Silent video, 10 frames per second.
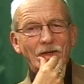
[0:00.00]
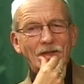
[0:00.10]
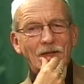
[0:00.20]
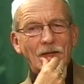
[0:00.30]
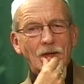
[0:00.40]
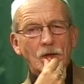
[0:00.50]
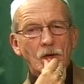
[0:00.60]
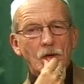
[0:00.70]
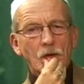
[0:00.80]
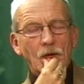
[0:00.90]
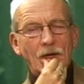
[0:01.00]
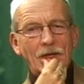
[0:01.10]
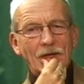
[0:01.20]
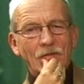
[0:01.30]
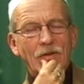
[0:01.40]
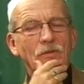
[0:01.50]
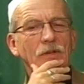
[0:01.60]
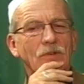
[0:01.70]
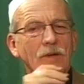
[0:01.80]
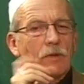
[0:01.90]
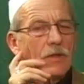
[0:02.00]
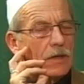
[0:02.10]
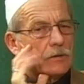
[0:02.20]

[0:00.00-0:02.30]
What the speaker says: I said, in 1957. That